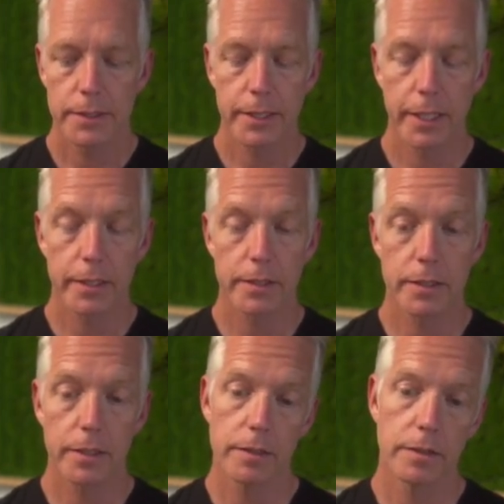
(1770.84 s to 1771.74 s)
6,
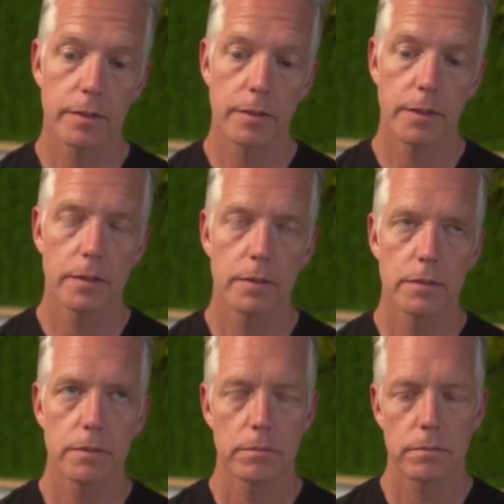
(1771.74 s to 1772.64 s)

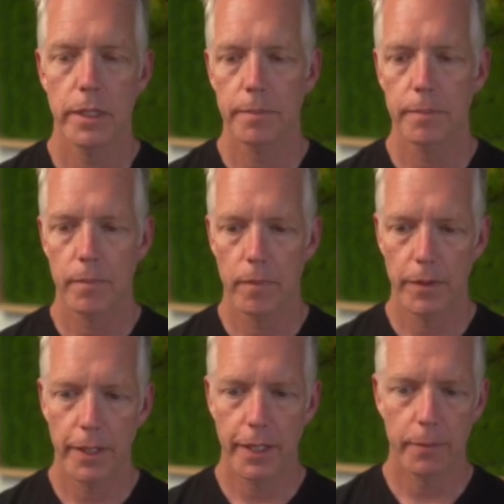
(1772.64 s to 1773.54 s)
yeah.
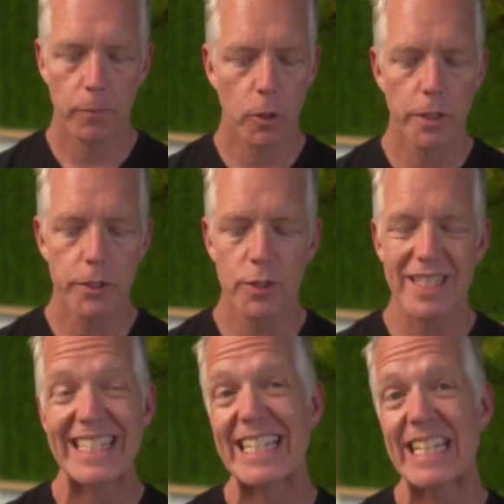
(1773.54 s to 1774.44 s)
And then we're going to
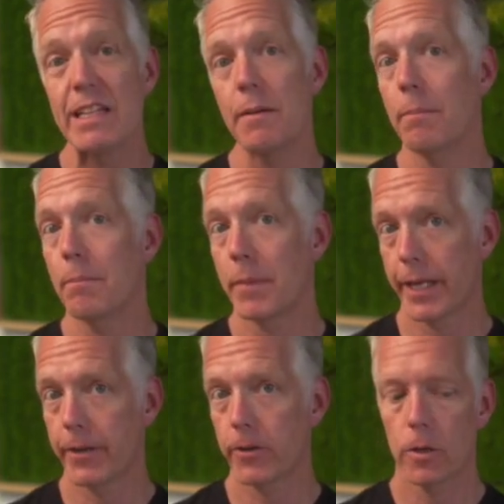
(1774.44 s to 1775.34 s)
a D
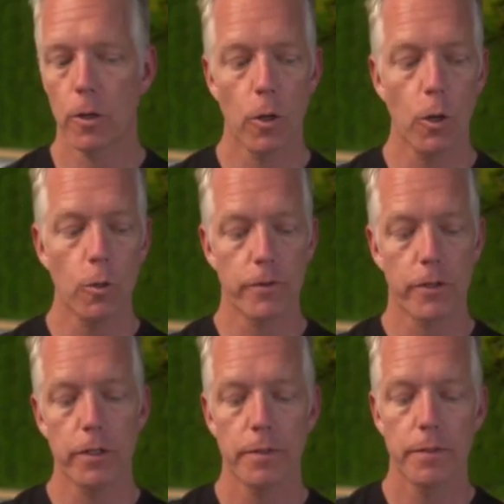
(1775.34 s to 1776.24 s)
minor
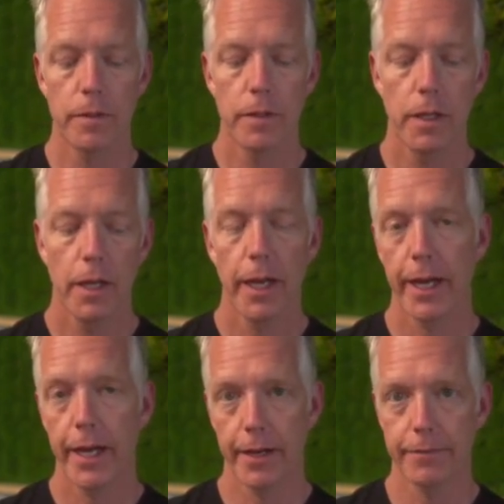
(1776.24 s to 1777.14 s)
over
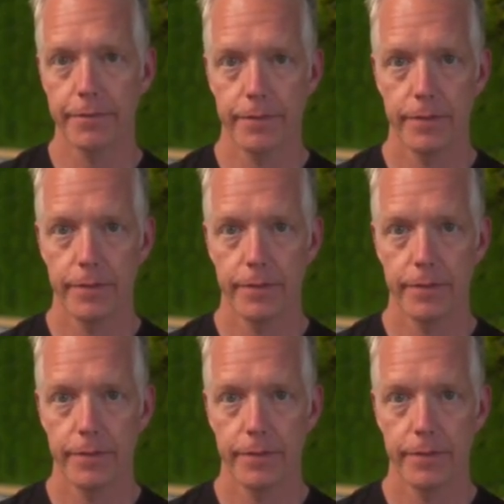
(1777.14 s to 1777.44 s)
F.